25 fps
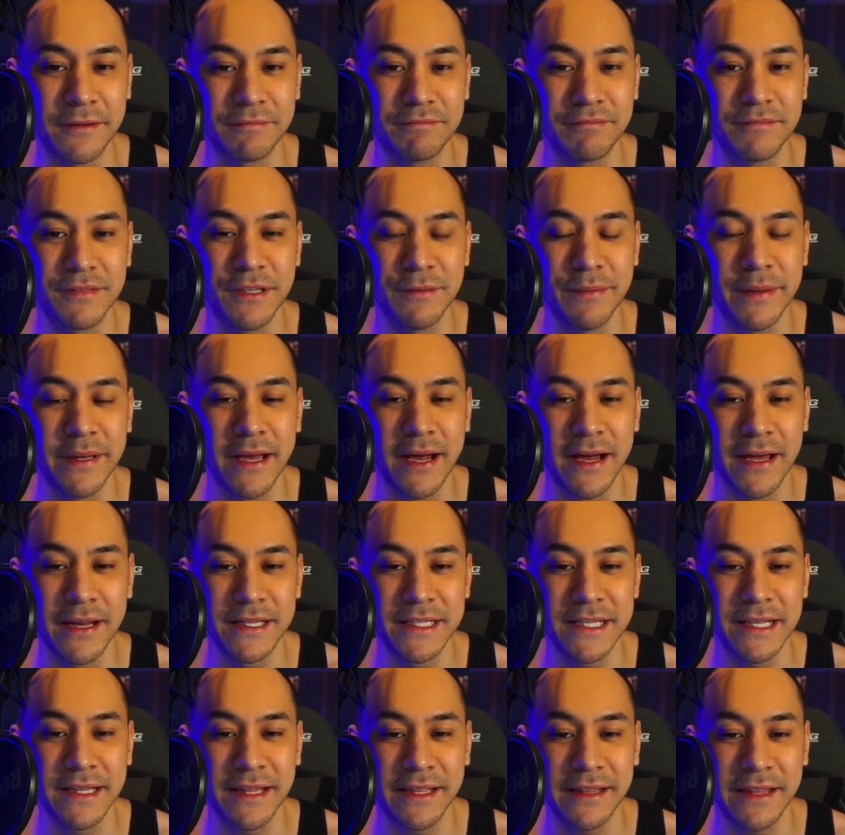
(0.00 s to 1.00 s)
To be honest,
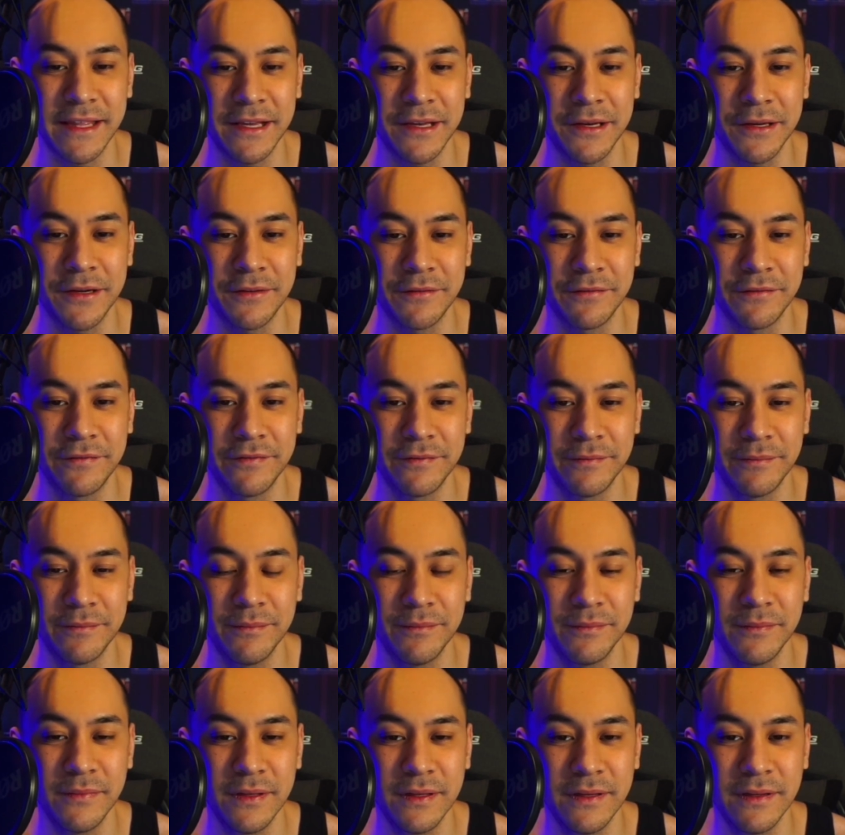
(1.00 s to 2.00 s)
I think they could have
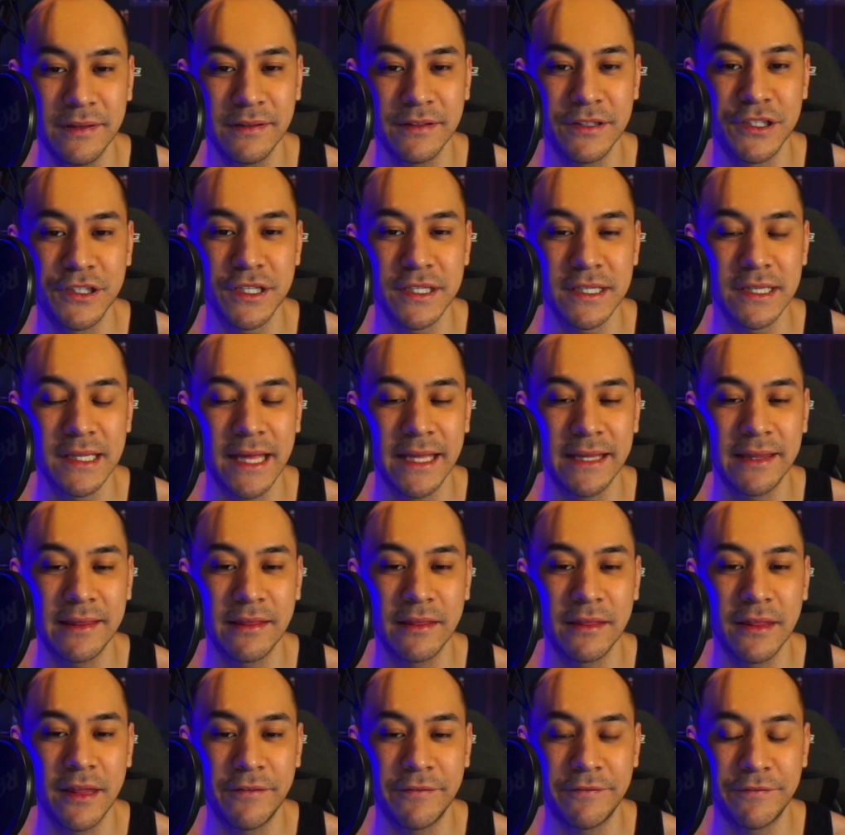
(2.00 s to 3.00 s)
just let
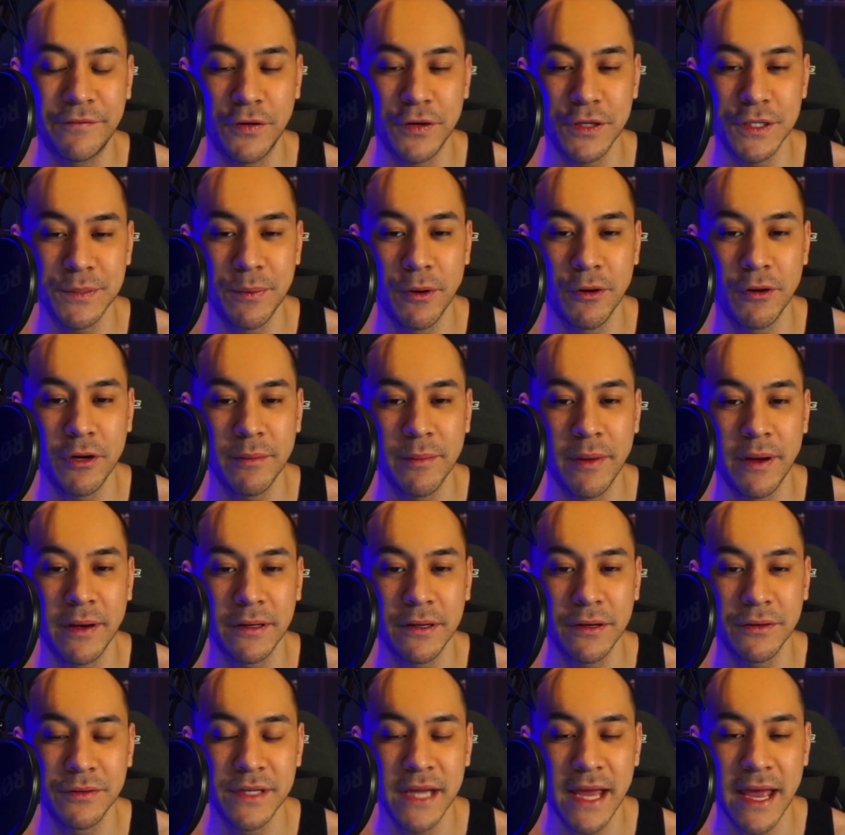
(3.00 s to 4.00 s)
the first Pokemon
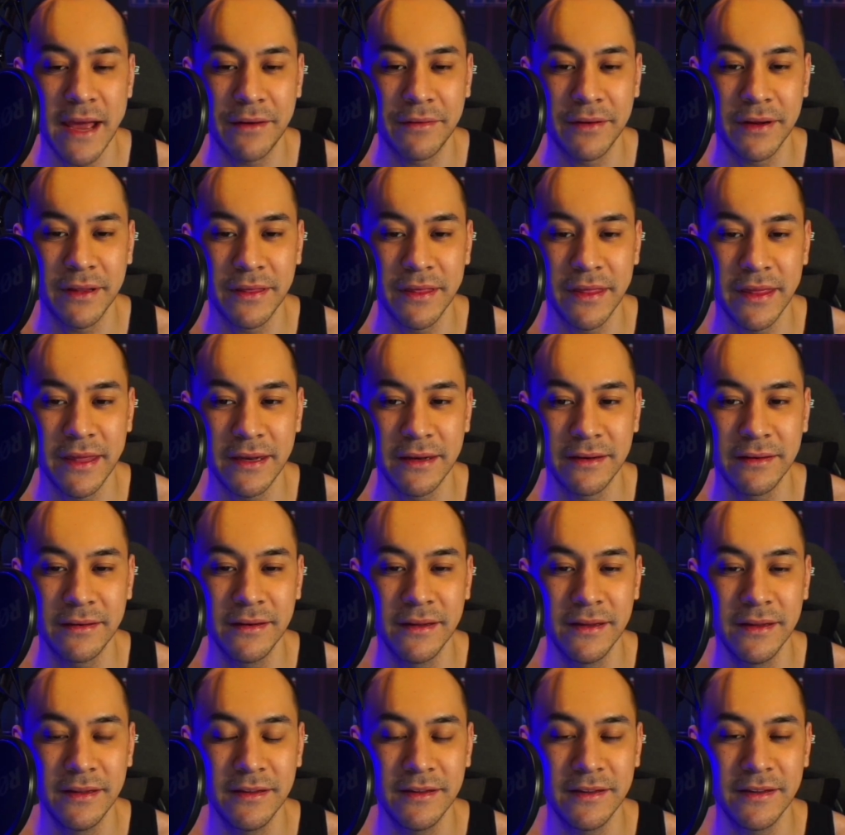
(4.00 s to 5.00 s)
go down and
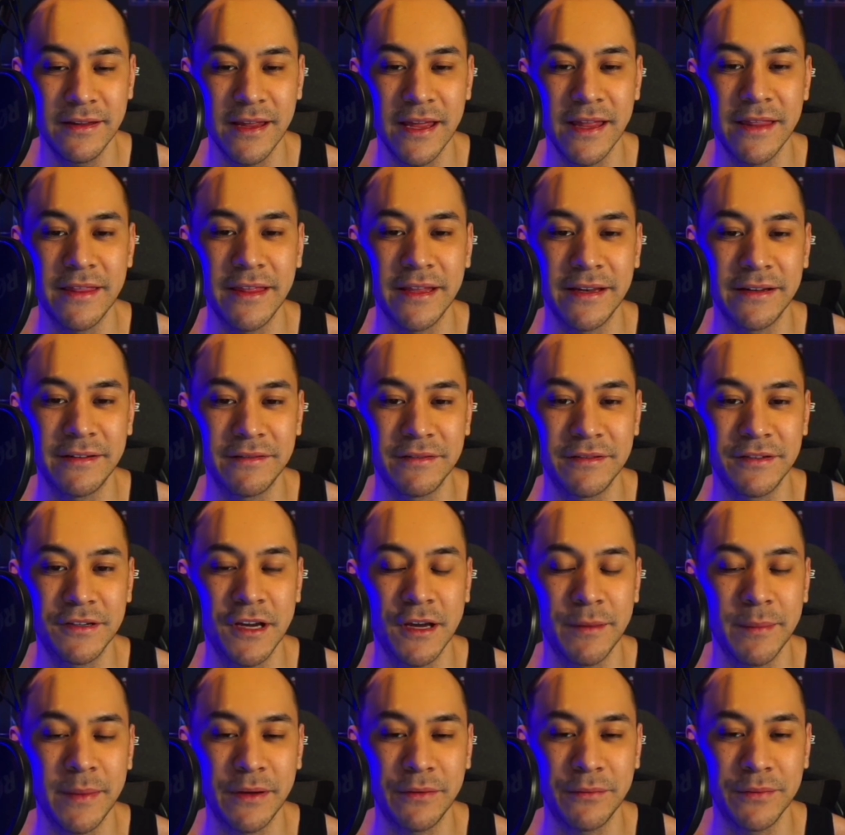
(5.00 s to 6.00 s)
then
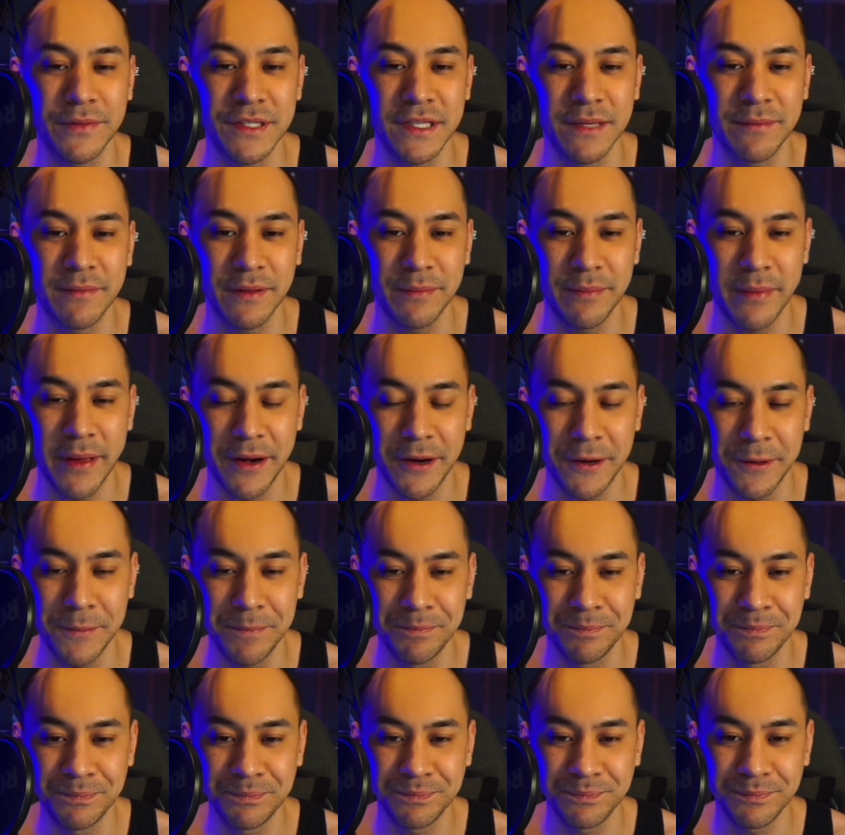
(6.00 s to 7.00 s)
come in with something better.
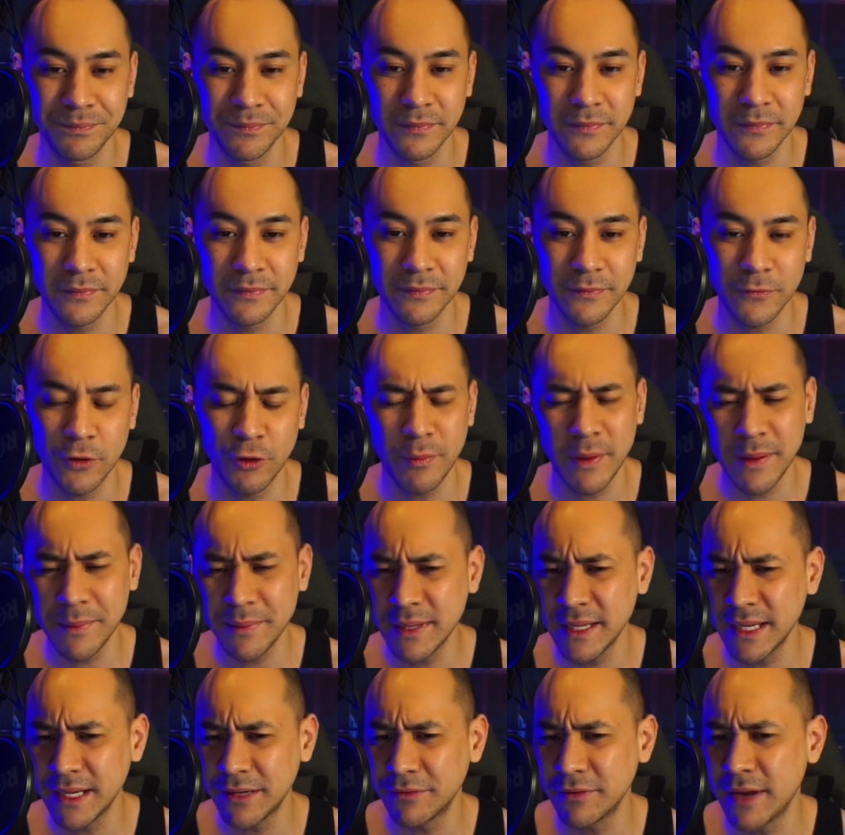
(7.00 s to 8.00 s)
Or maybe
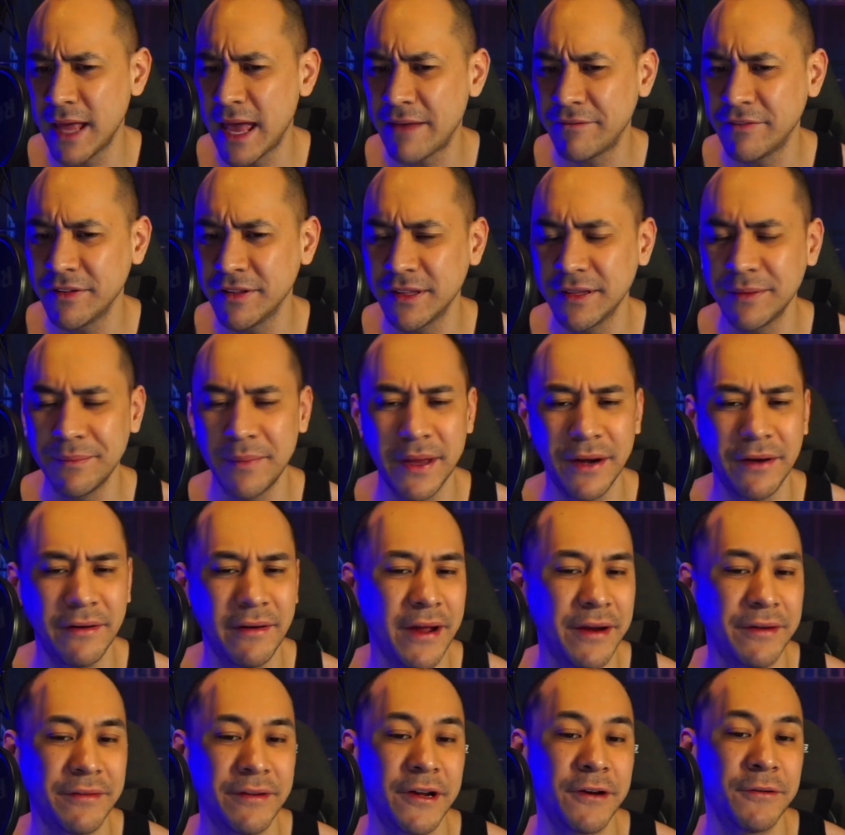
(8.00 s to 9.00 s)
they don't have anything better? I
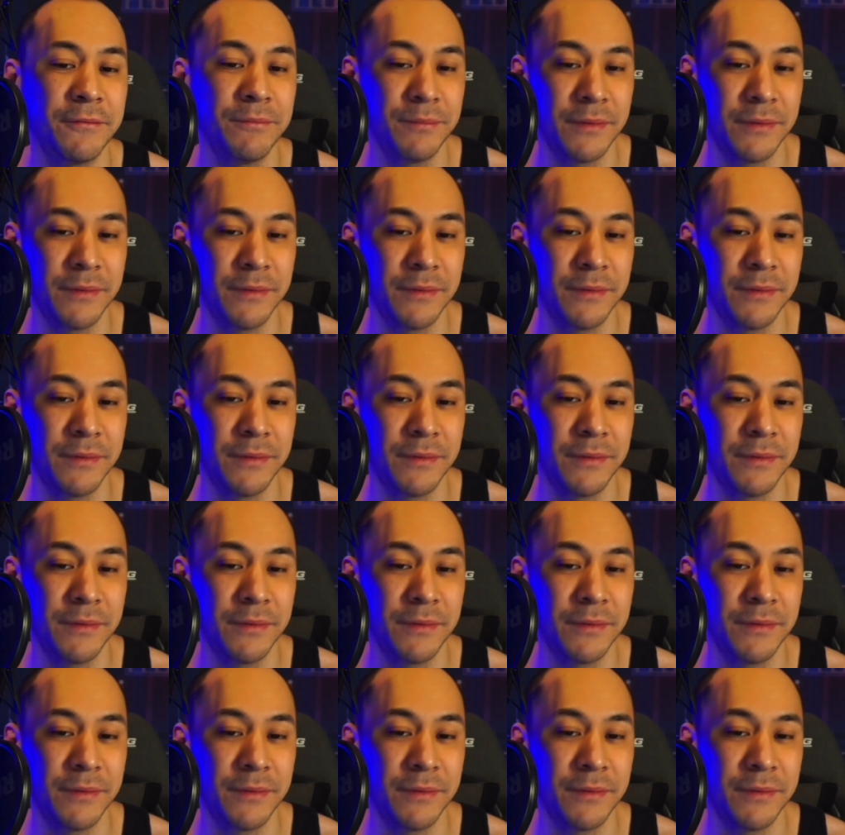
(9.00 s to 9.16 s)
don't know.